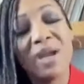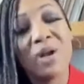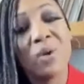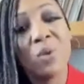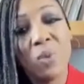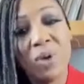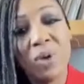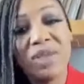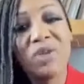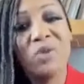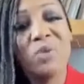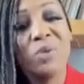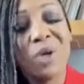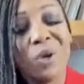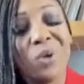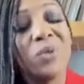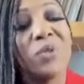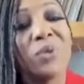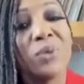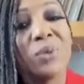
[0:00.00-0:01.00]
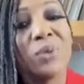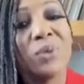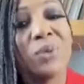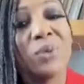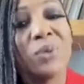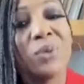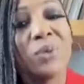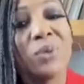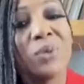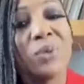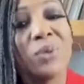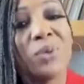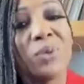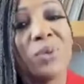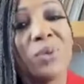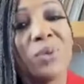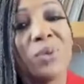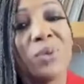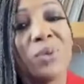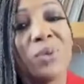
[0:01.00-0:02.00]
No matter what you go through,
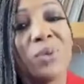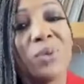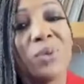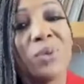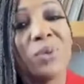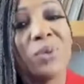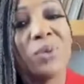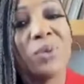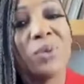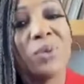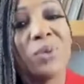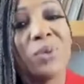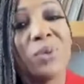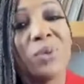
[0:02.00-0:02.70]
it's possible.